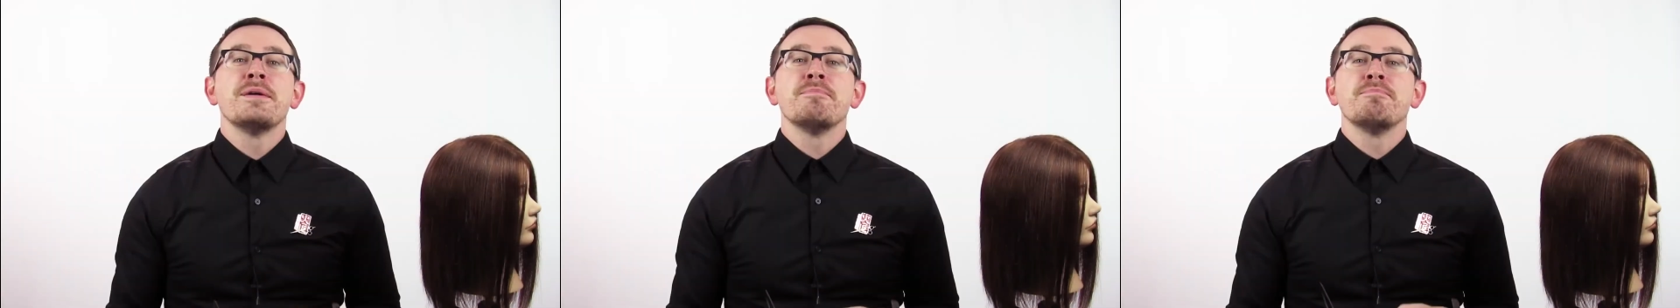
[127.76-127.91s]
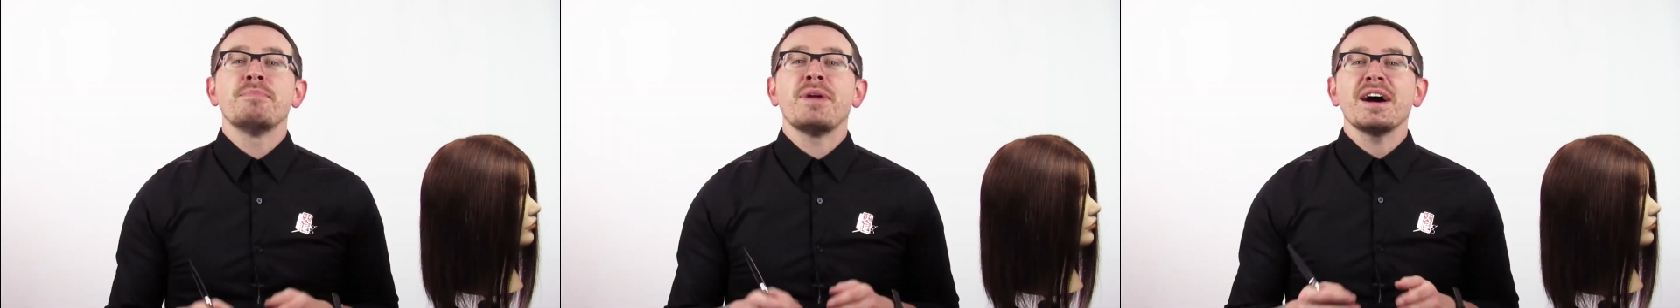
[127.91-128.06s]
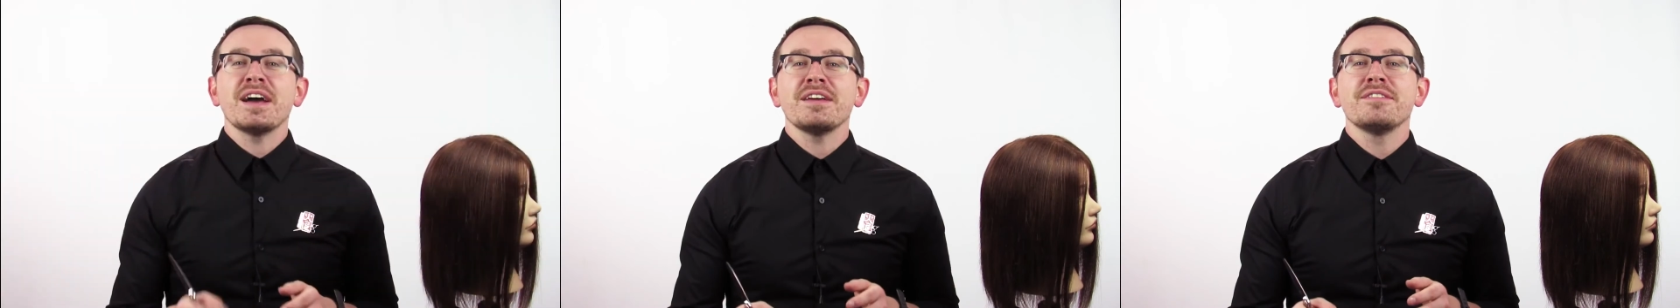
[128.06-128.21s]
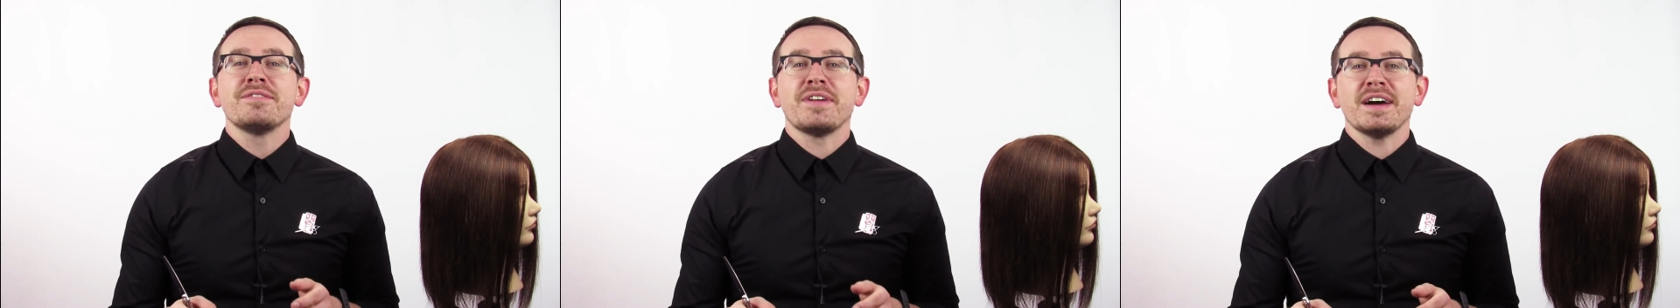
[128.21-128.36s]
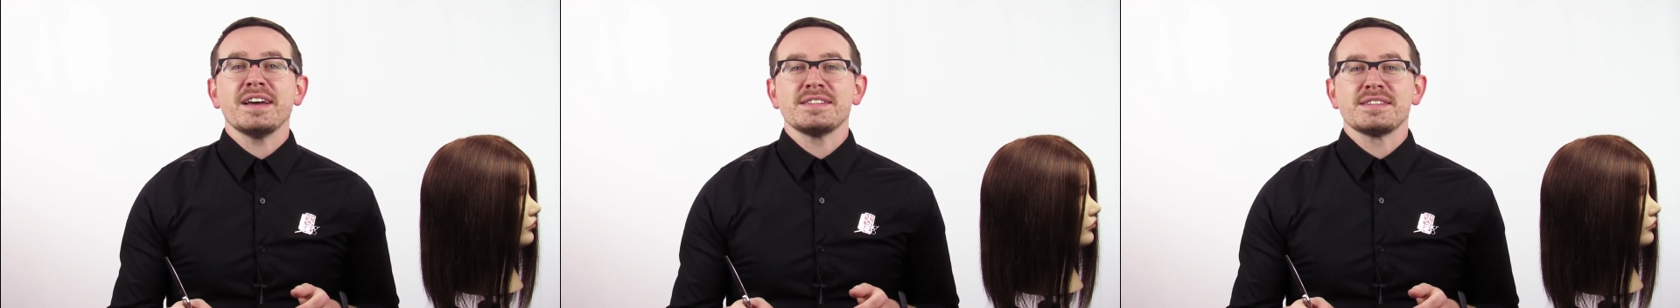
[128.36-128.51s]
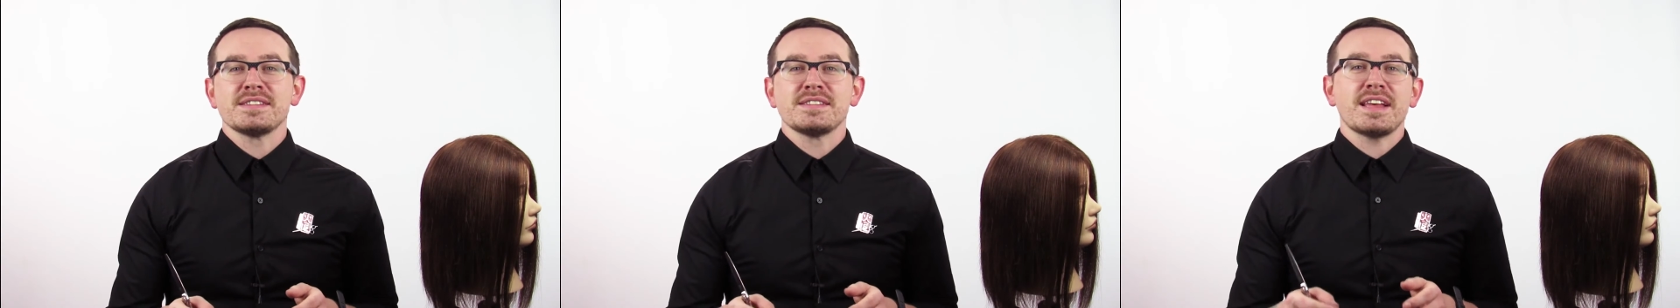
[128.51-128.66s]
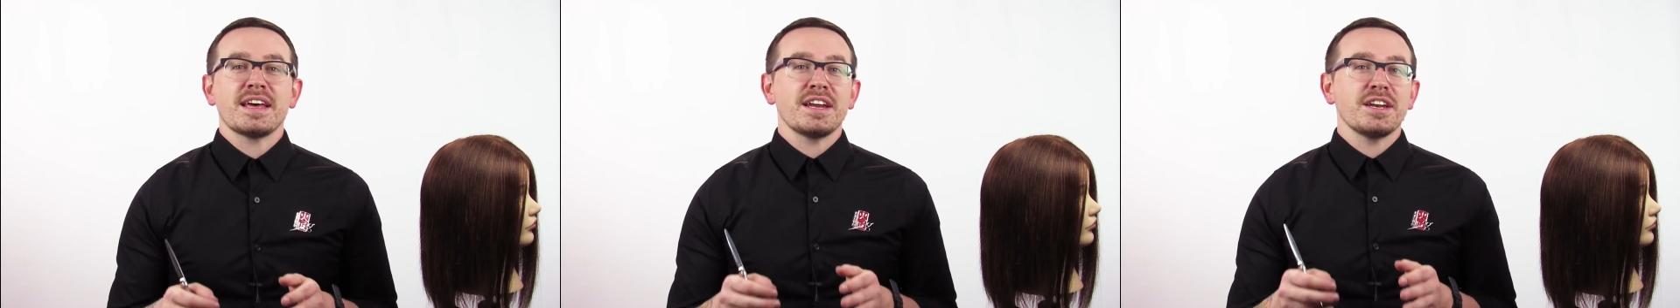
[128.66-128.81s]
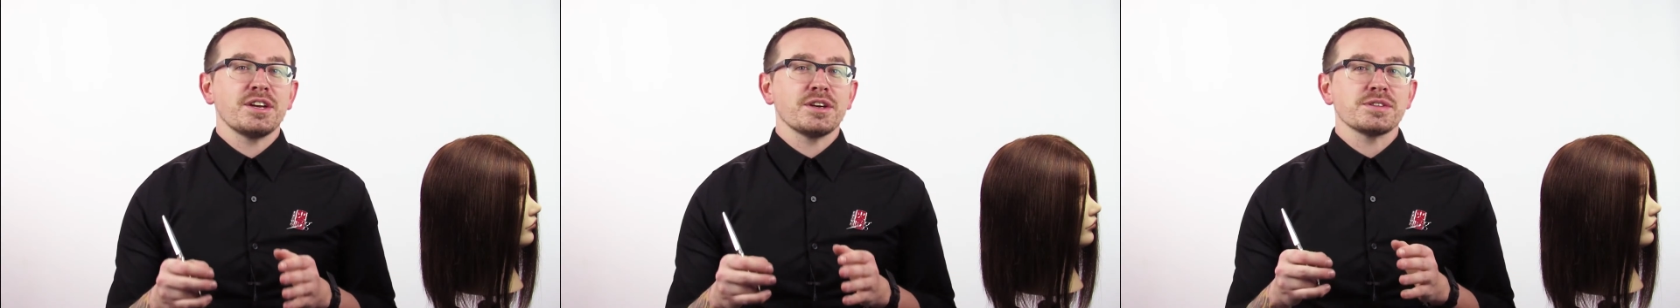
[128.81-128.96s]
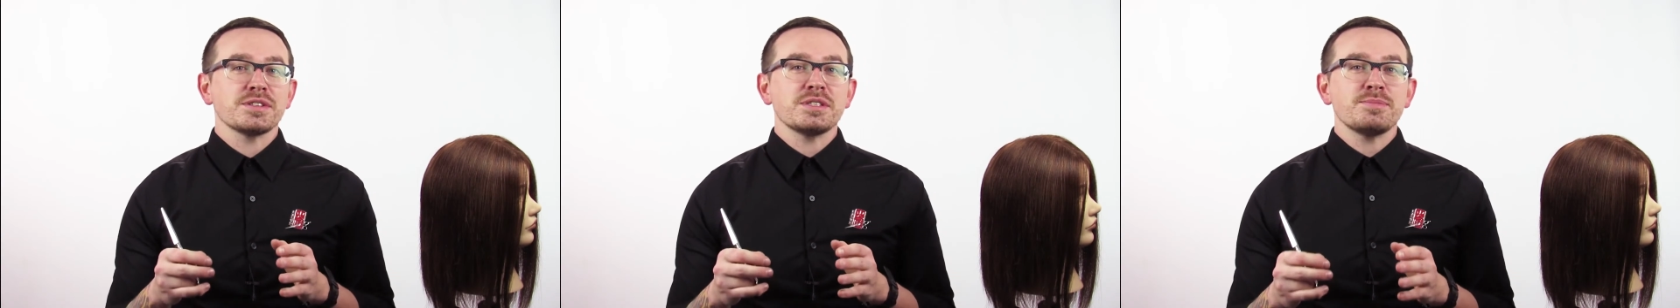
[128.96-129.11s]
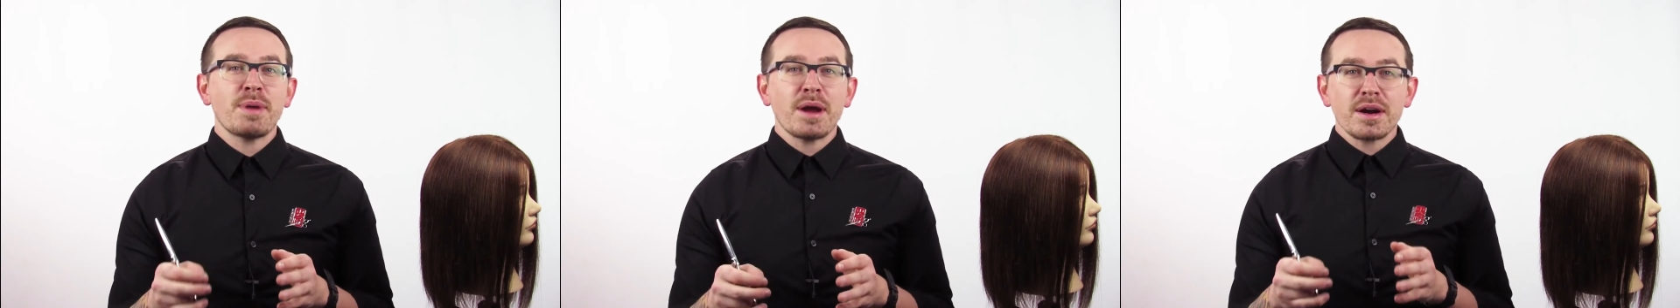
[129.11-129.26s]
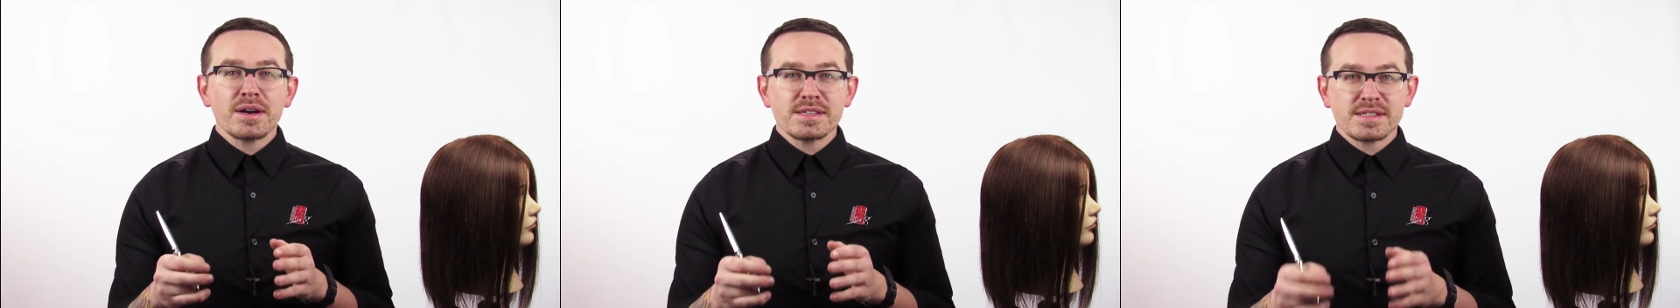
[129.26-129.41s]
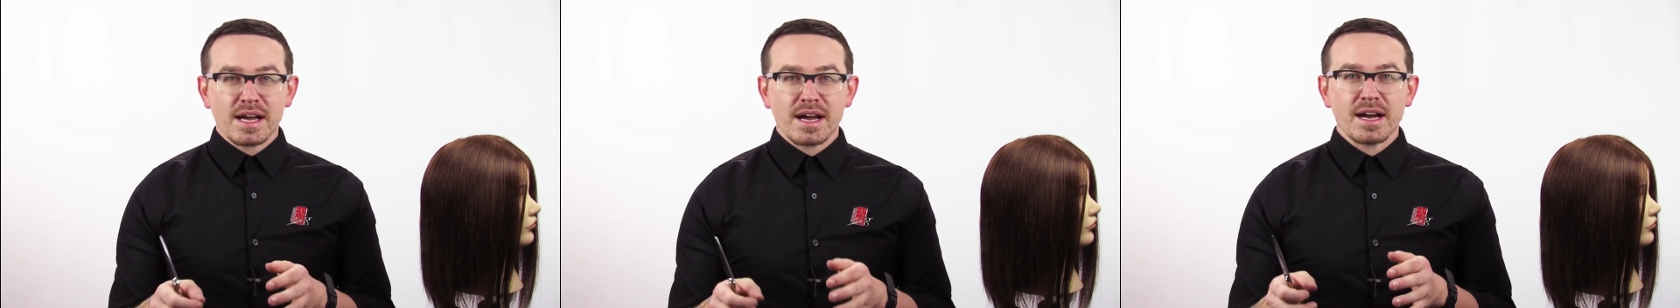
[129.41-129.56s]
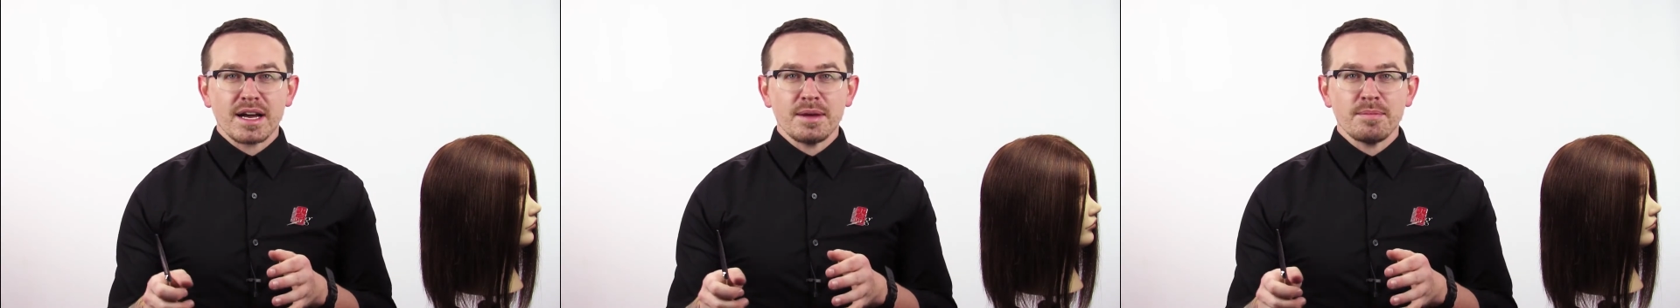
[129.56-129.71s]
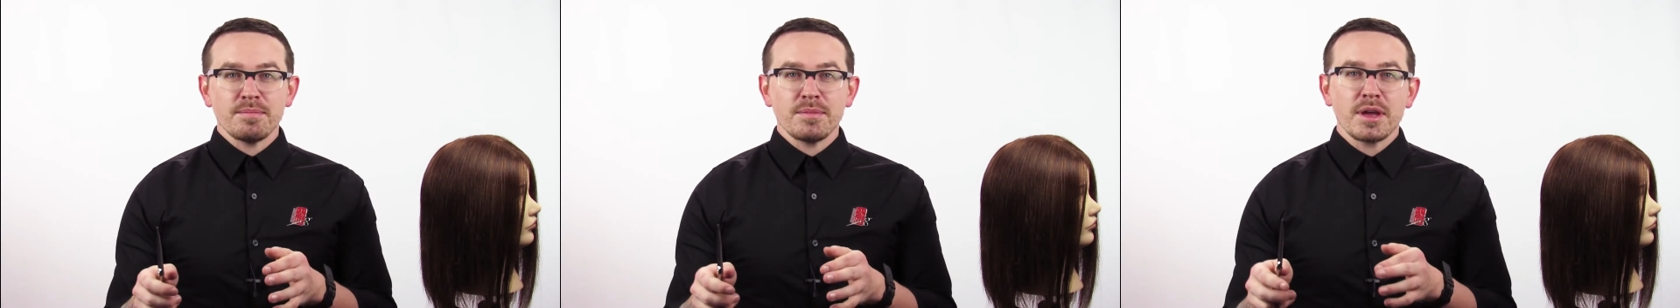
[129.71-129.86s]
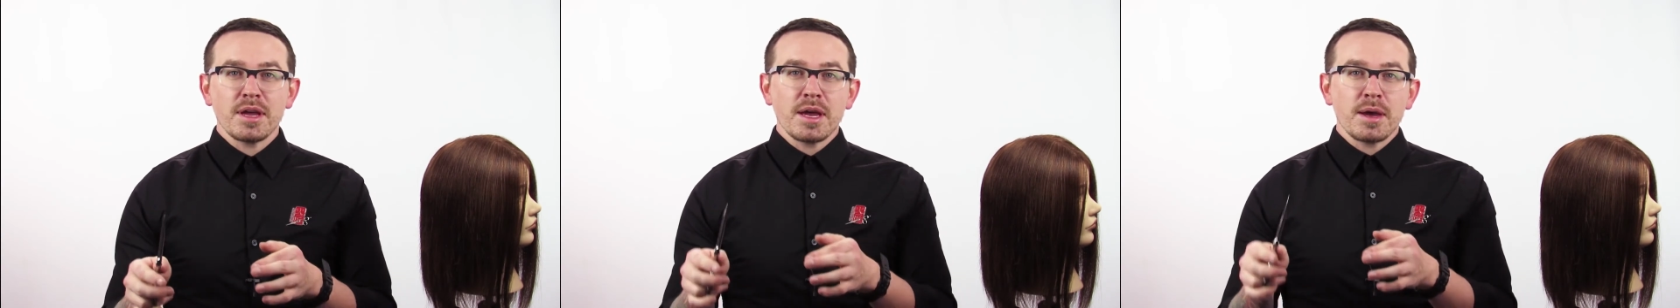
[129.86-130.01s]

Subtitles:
My advice is that in your spare time,